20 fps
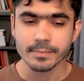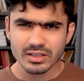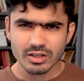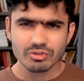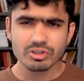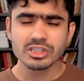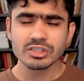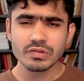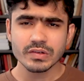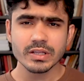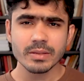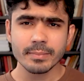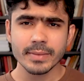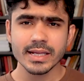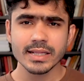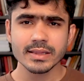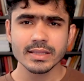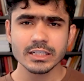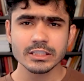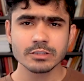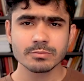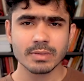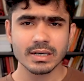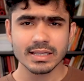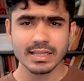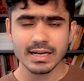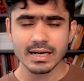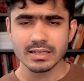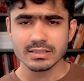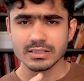Now these were the main things
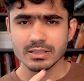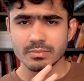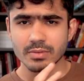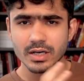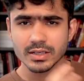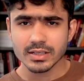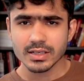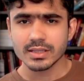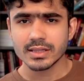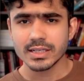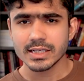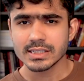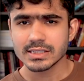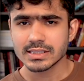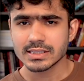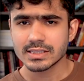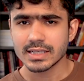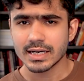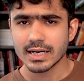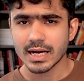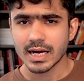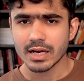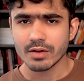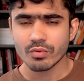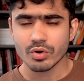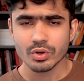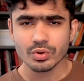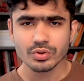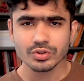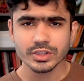but there are some other things that I
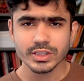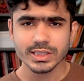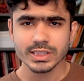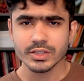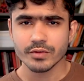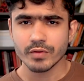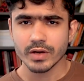want to just